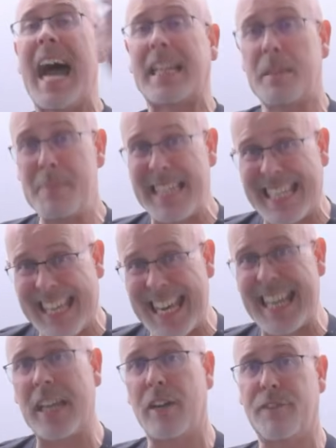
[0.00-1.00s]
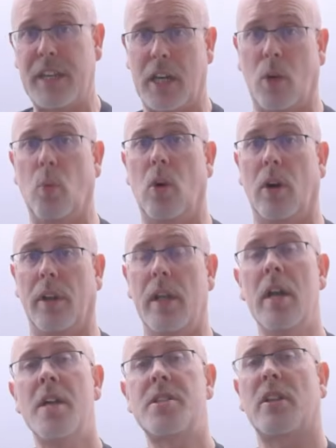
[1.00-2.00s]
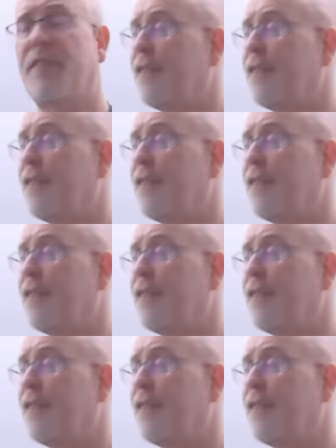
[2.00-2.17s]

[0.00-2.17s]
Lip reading: at the beginning of year one. So the